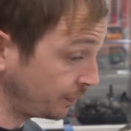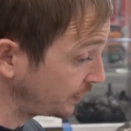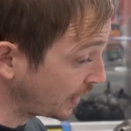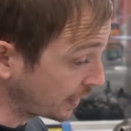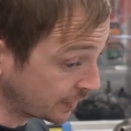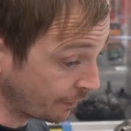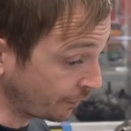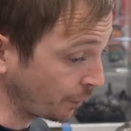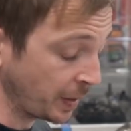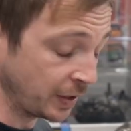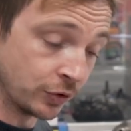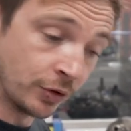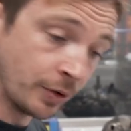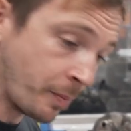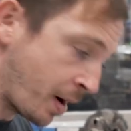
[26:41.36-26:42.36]
There's
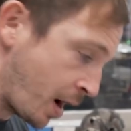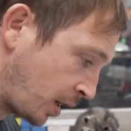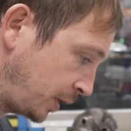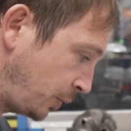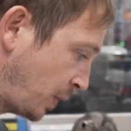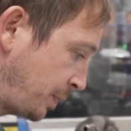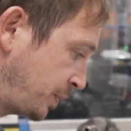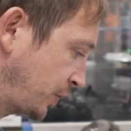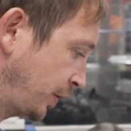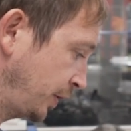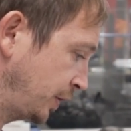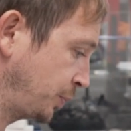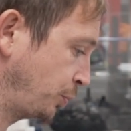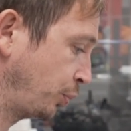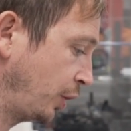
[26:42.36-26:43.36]
information on the Marley website
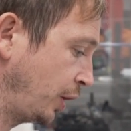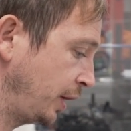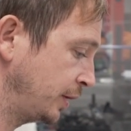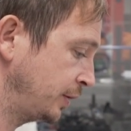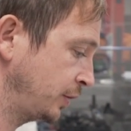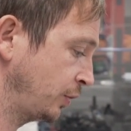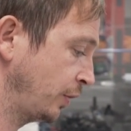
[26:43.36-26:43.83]
that's brilliant.